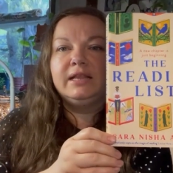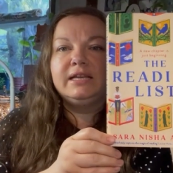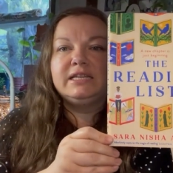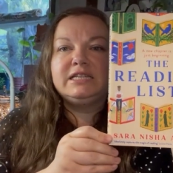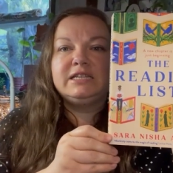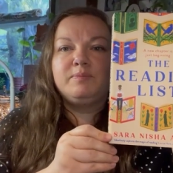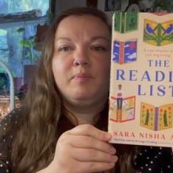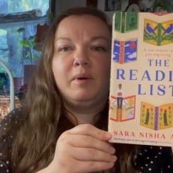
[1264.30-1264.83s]

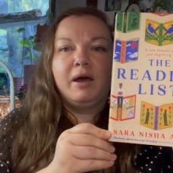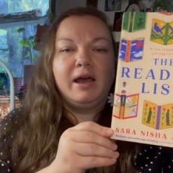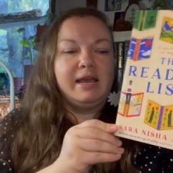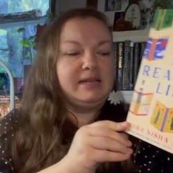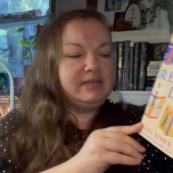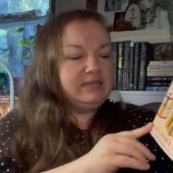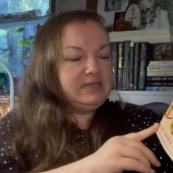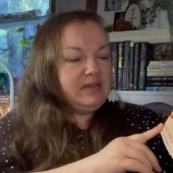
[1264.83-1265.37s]
List
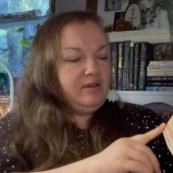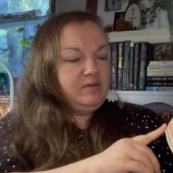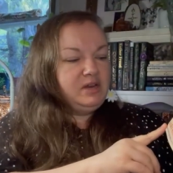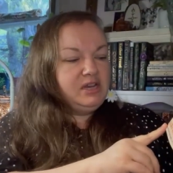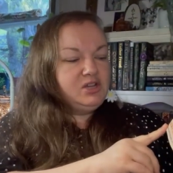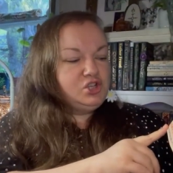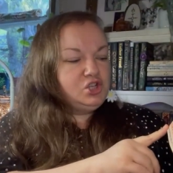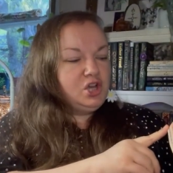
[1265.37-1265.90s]
by Sarah
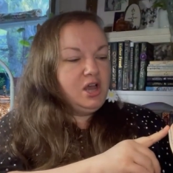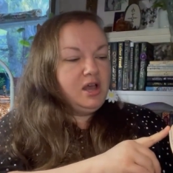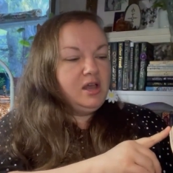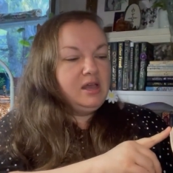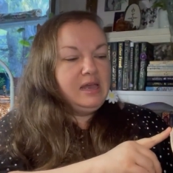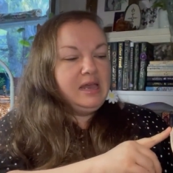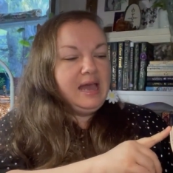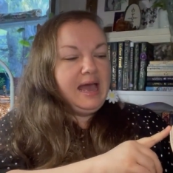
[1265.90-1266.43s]
Nisha
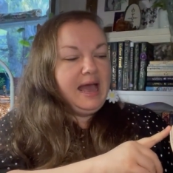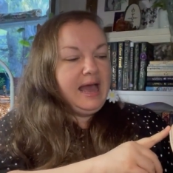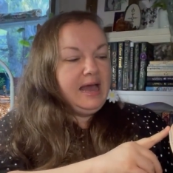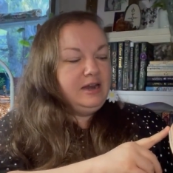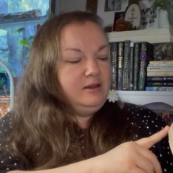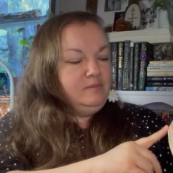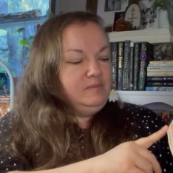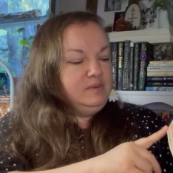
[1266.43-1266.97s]

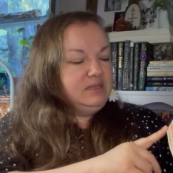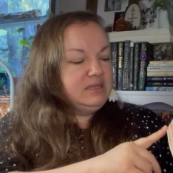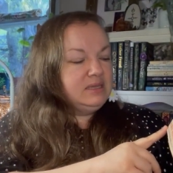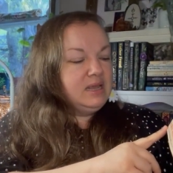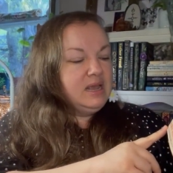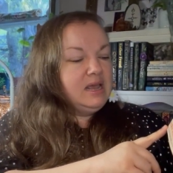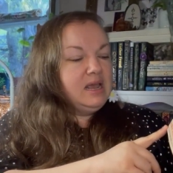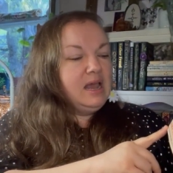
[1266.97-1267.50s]
Adams.
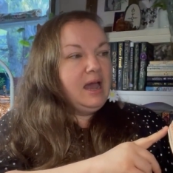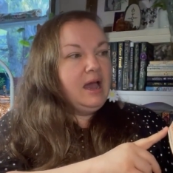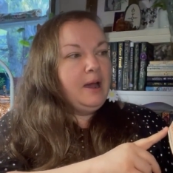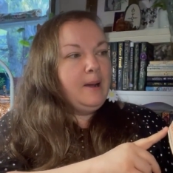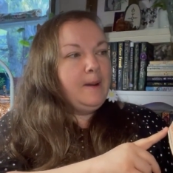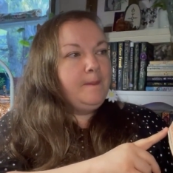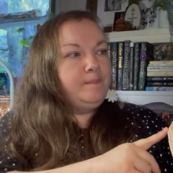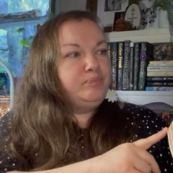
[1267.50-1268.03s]

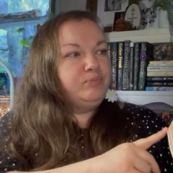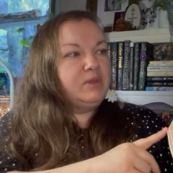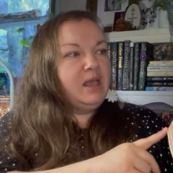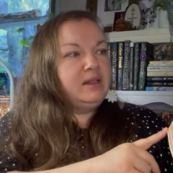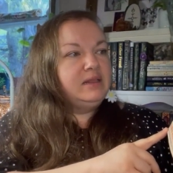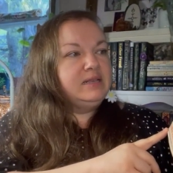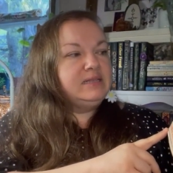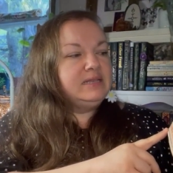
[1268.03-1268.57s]
Um,
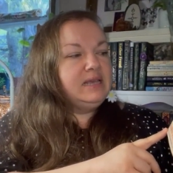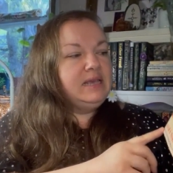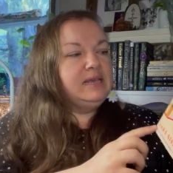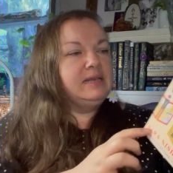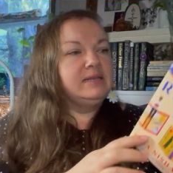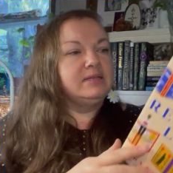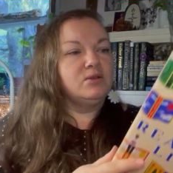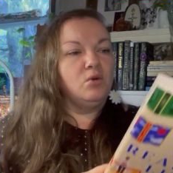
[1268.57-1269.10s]
and this
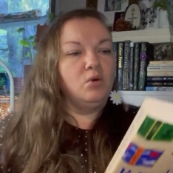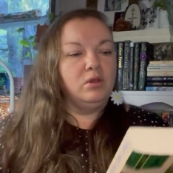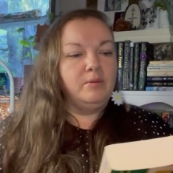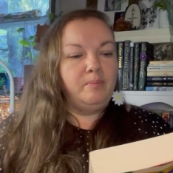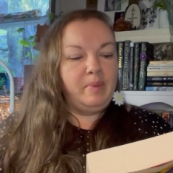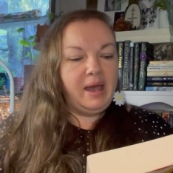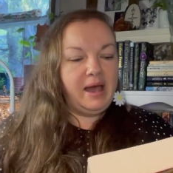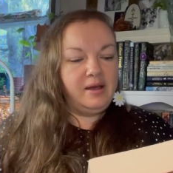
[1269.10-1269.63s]
is all
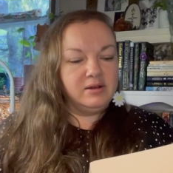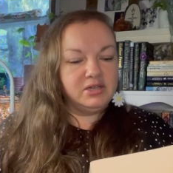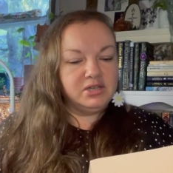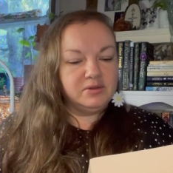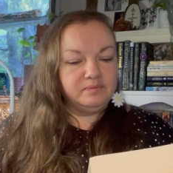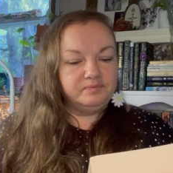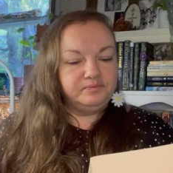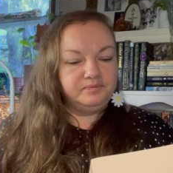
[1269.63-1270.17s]

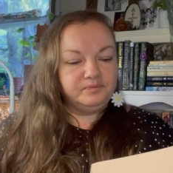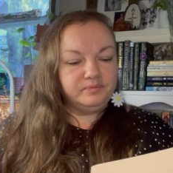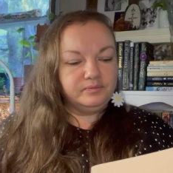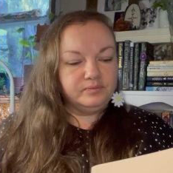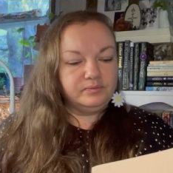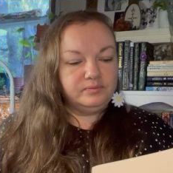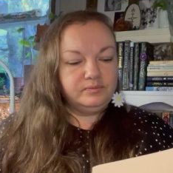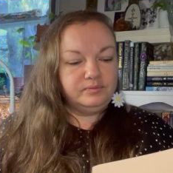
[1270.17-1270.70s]
about
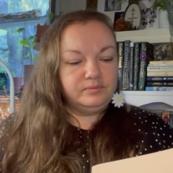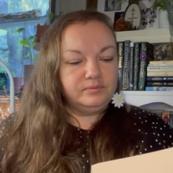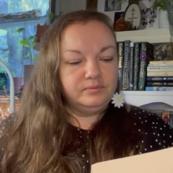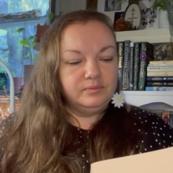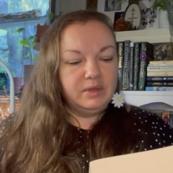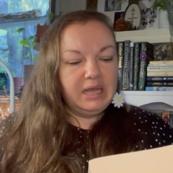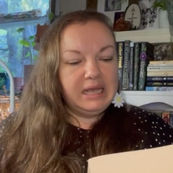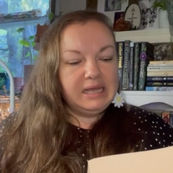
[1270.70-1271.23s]

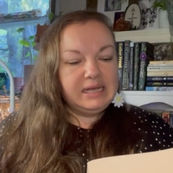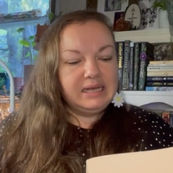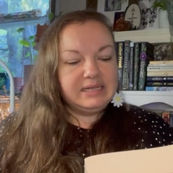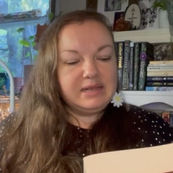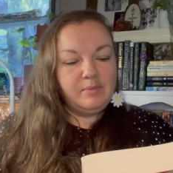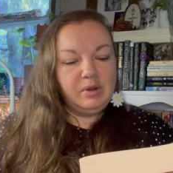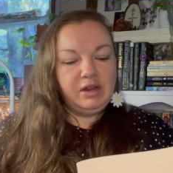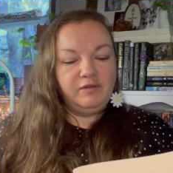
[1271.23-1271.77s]

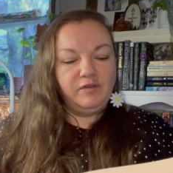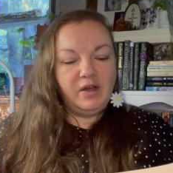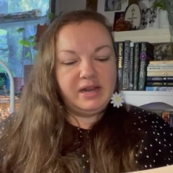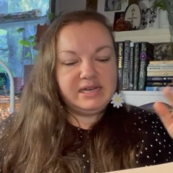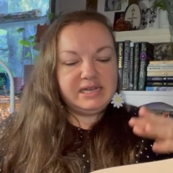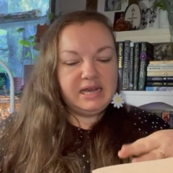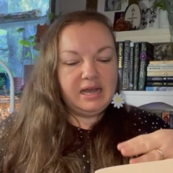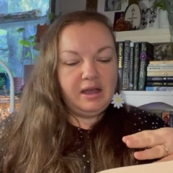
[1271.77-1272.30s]
somebody
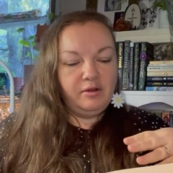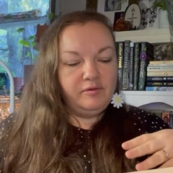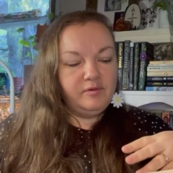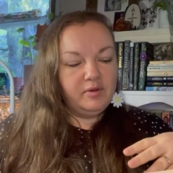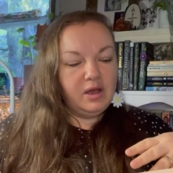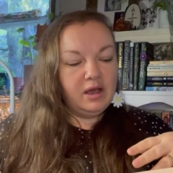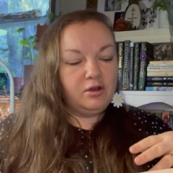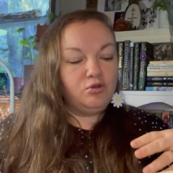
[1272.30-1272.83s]
finding a,
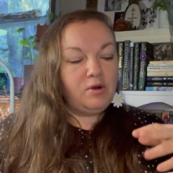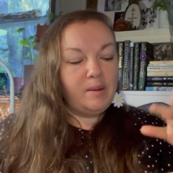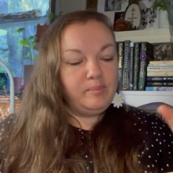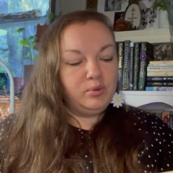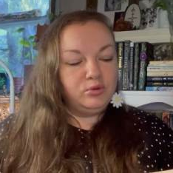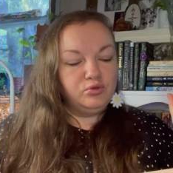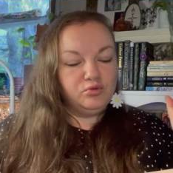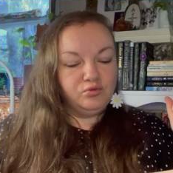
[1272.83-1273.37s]
a,
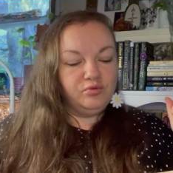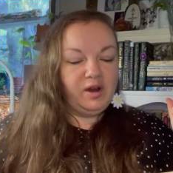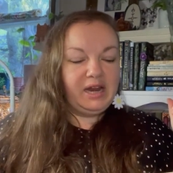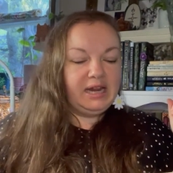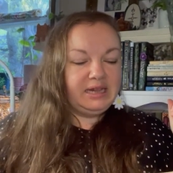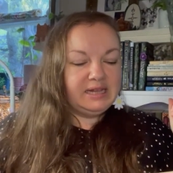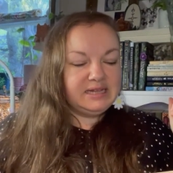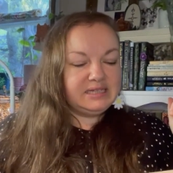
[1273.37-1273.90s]
crumpled
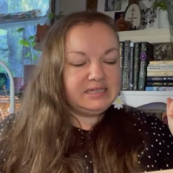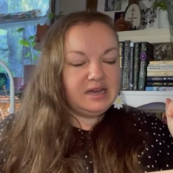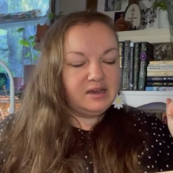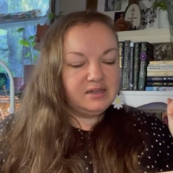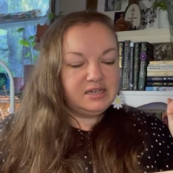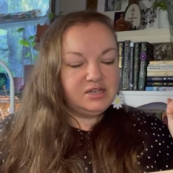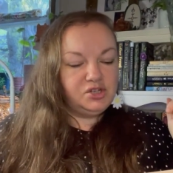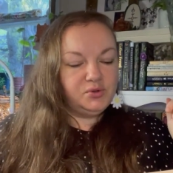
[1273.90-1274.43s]
reading list
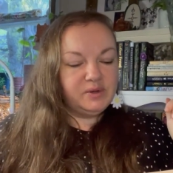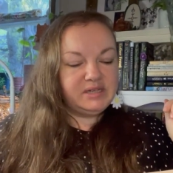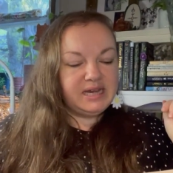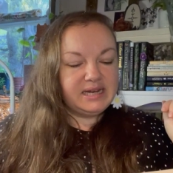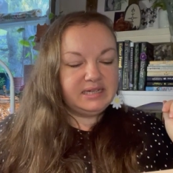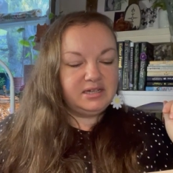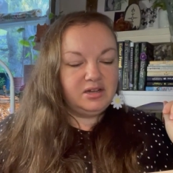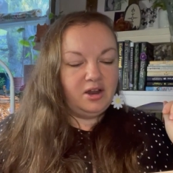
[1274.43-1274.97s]
tucked into a
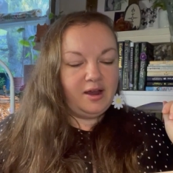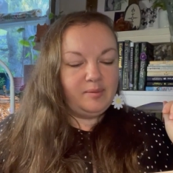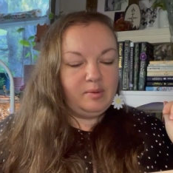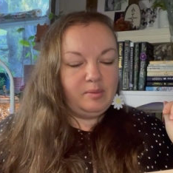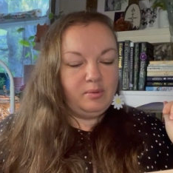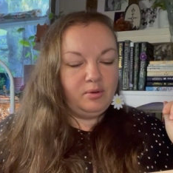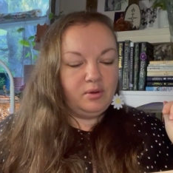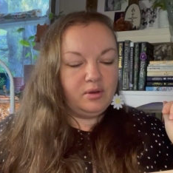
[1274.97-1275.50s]
tattered
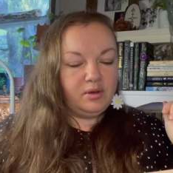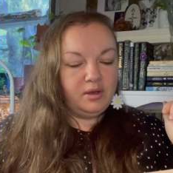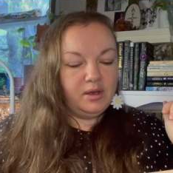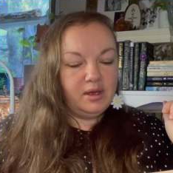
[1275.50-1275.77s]
library book